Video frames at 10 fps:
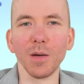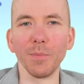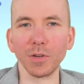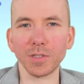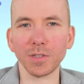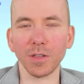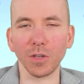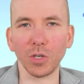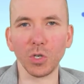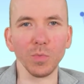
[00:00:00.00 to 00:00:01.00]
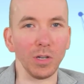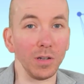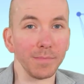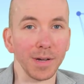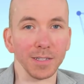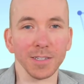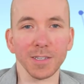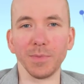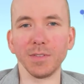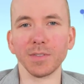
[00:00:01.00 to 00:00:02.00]
amongst the human
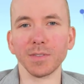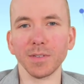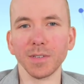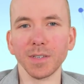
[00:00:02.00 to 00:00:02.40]
participants.